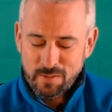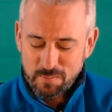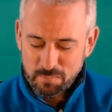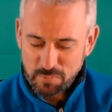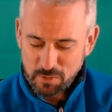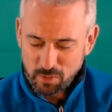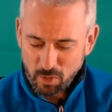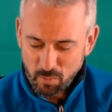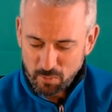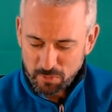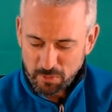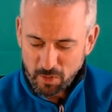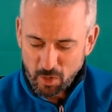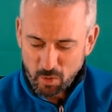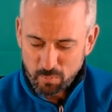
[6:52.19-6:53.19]
but not with
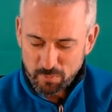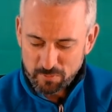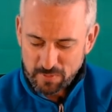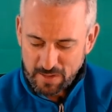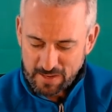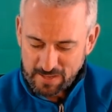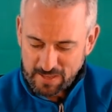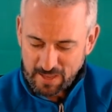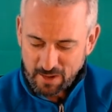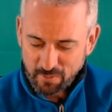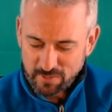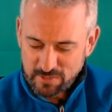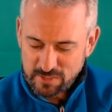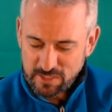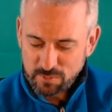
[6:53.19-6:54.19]
the hope of a
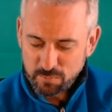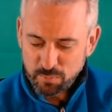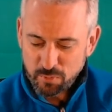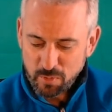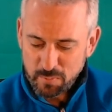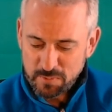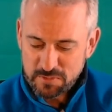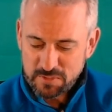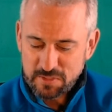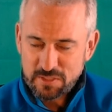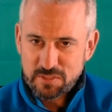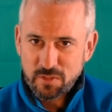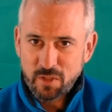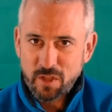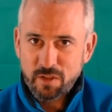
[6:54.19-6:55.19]
guaranteed promise in this
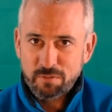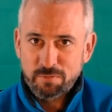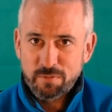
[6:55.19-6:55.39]
life,